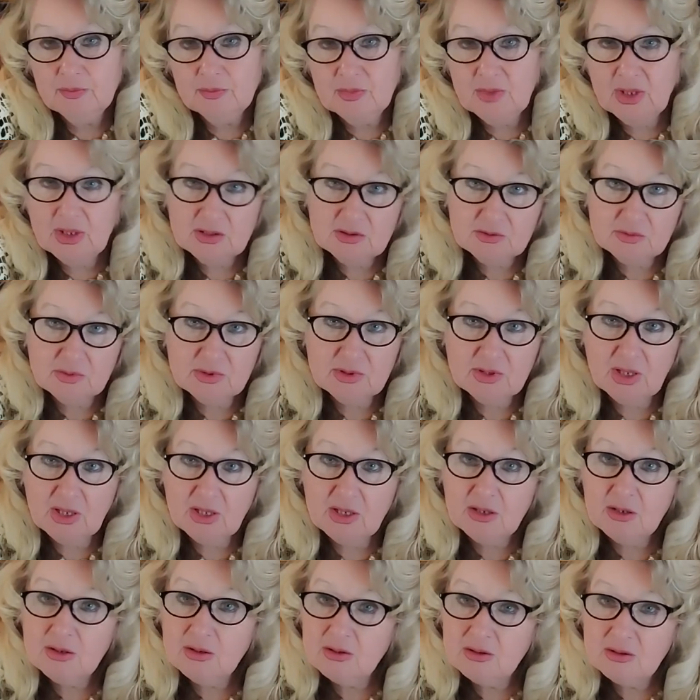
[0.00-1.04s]
That's what
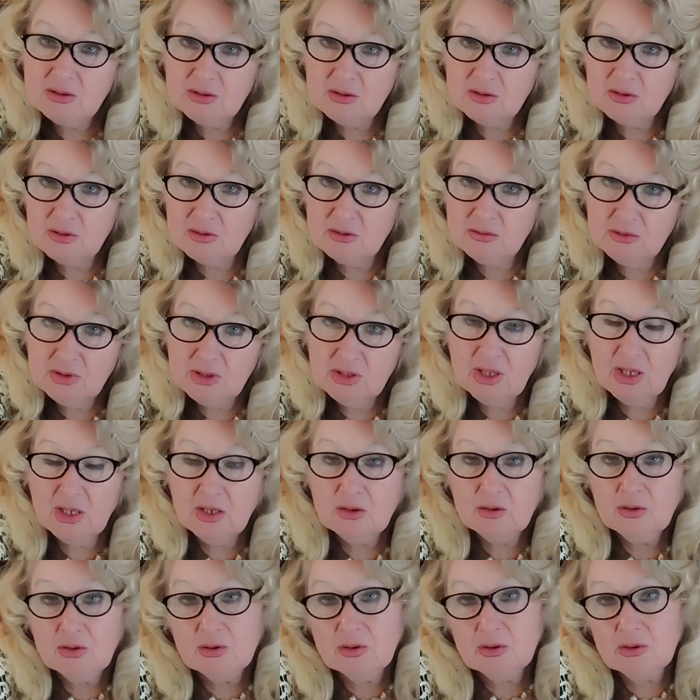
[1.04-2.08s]
I uh, when I
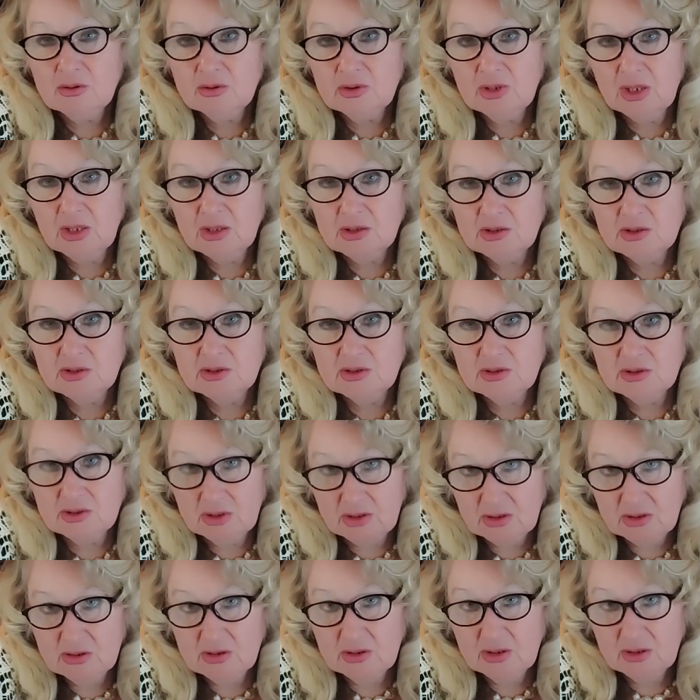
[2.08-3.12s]
Google that's
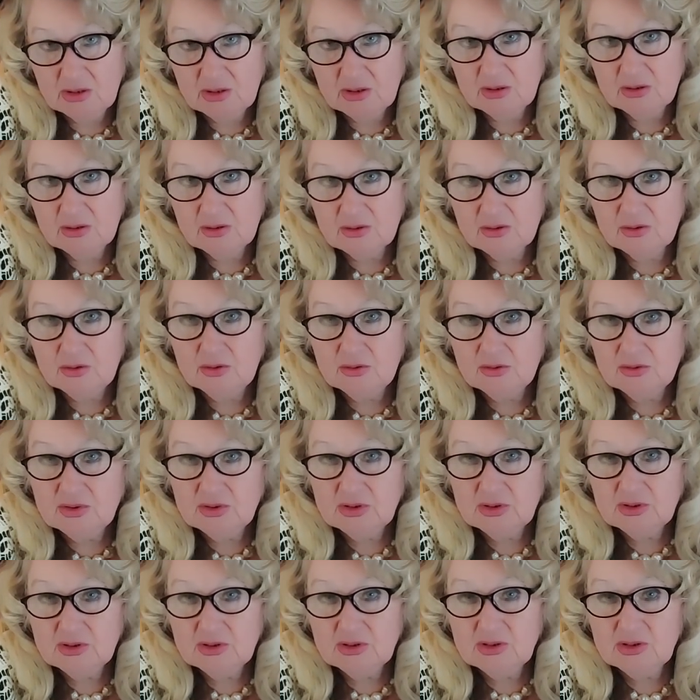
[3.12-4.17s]
the, the
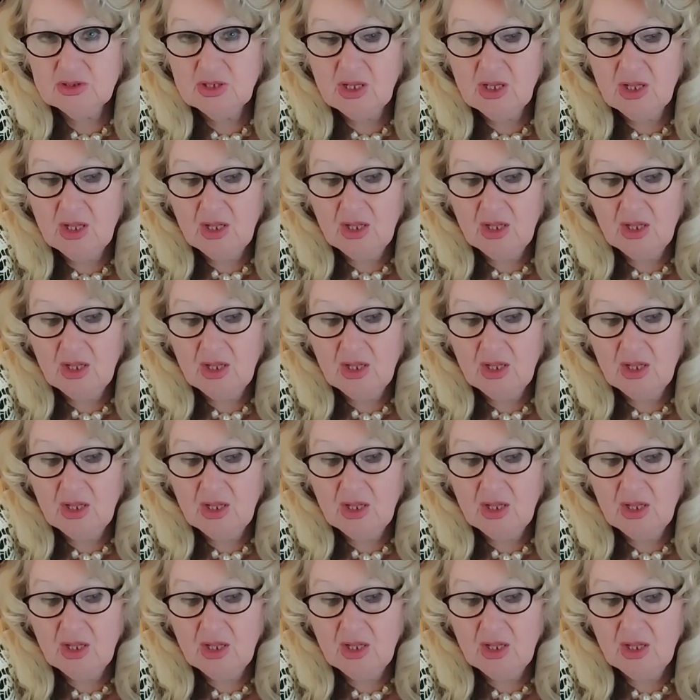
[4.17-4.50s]
news is.